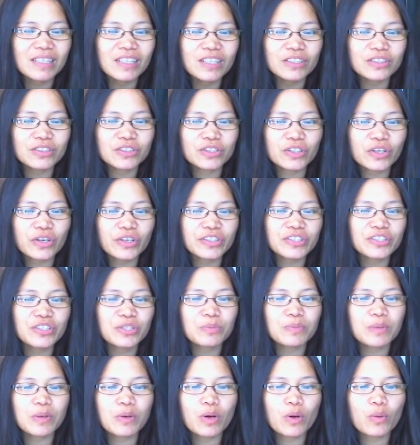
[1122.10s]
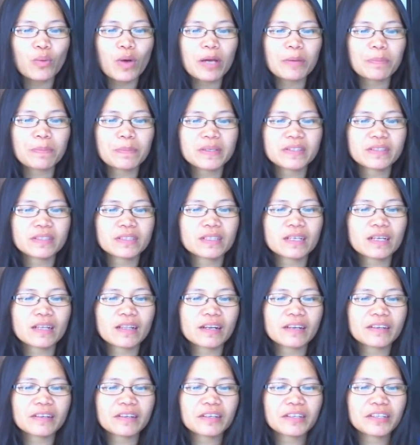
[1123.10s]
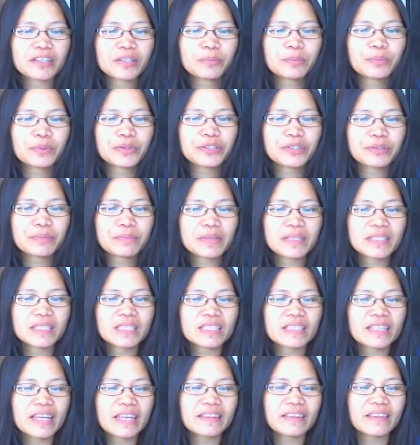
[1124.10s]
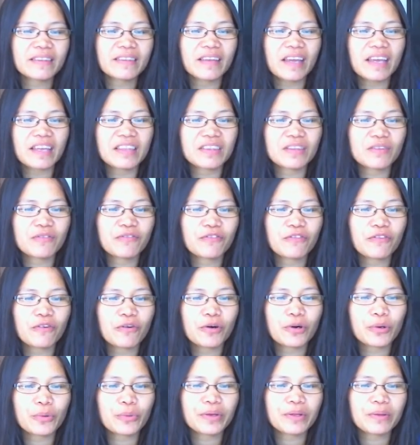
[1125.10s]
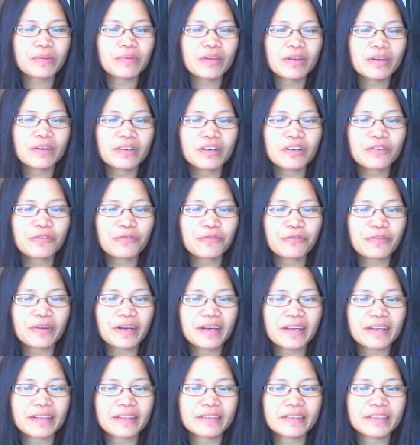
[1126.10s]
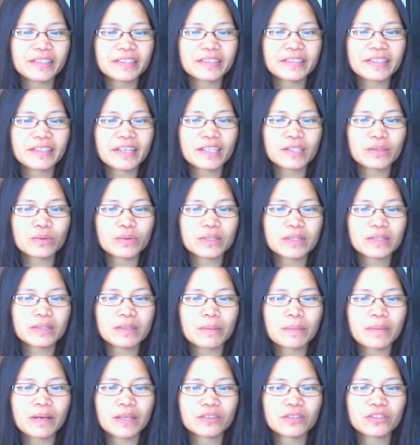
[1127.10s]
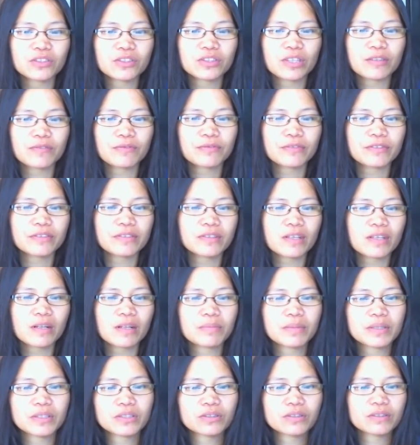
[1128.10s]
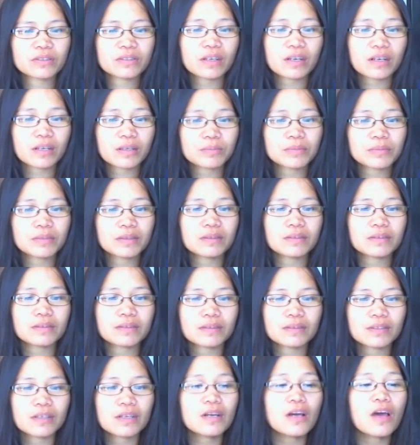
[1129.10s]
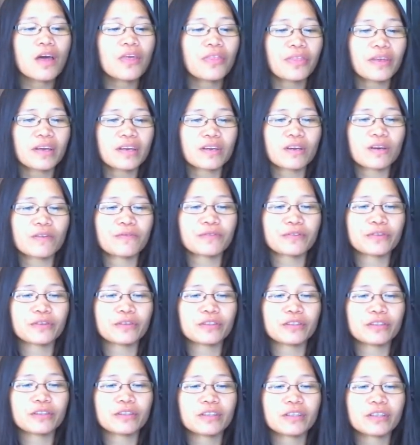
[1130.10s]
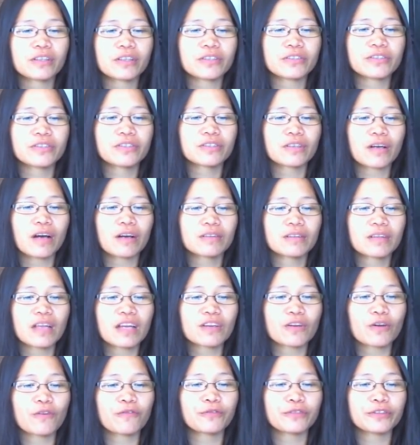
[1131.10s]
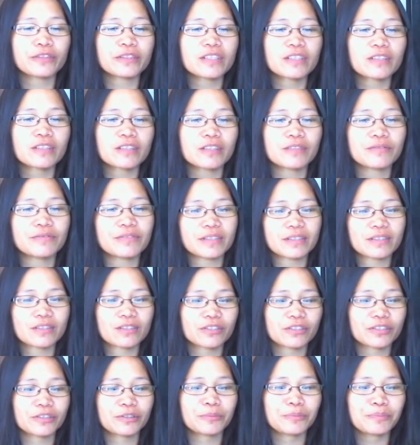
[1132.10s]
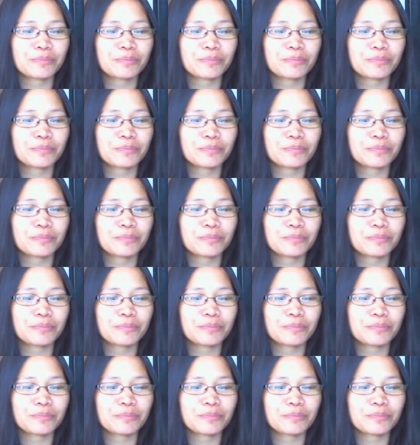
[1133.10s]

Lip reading: George, my wife visited Clark Airport base in 1984 with her friend. Her dad was the best shot for Salvation Army. Thank you for thank you for the service, sir.